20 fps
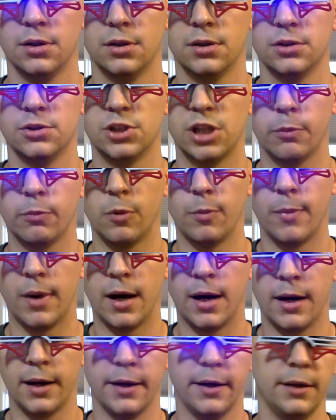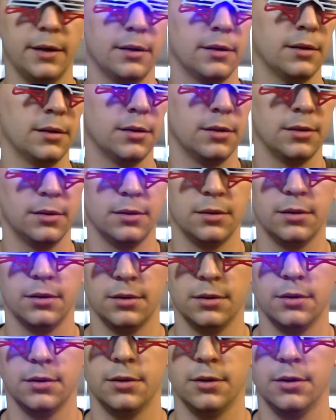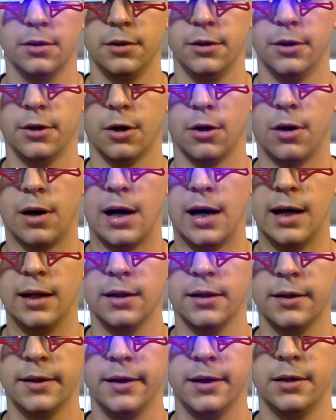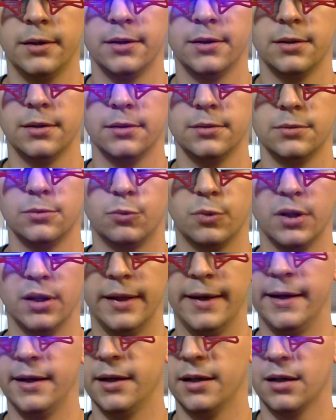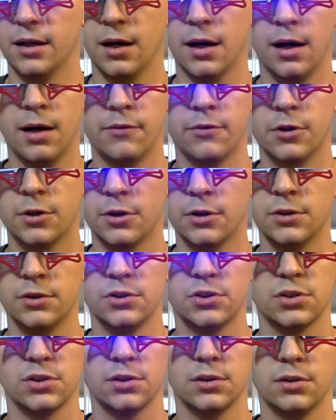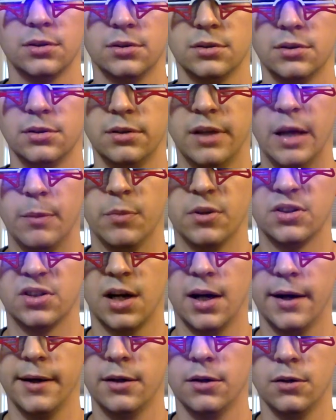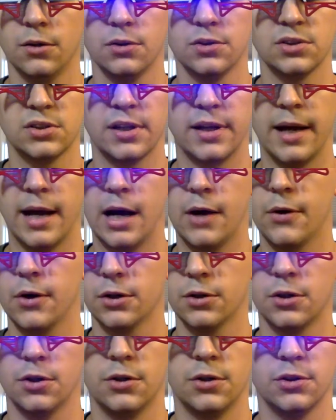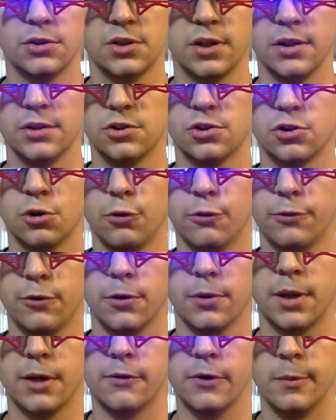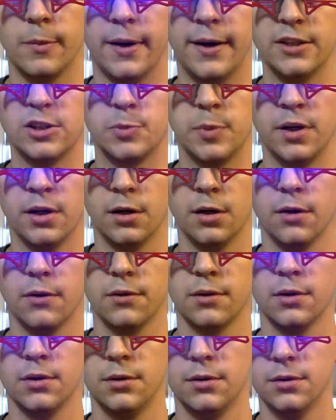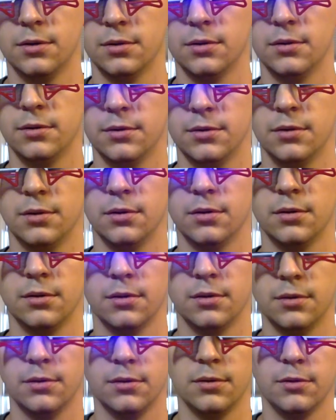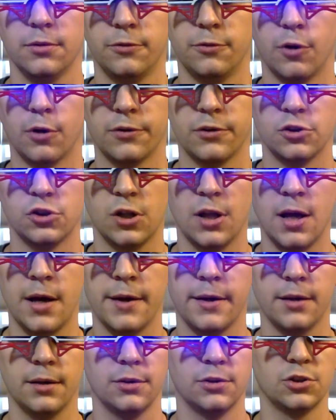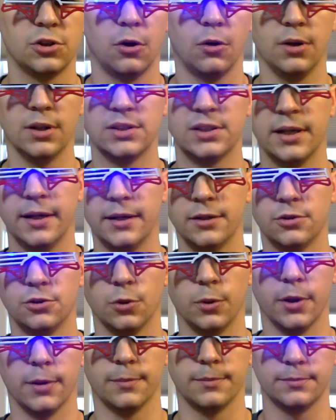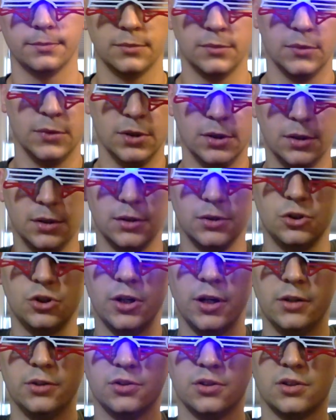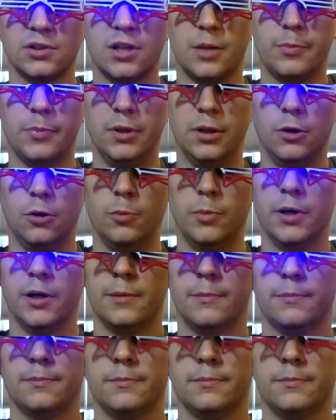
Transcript: some of my, you know, holiday-related covers, named titles, characters, and so forth that reminds me of 4th of July. So let's get into it. Change this up a little bit.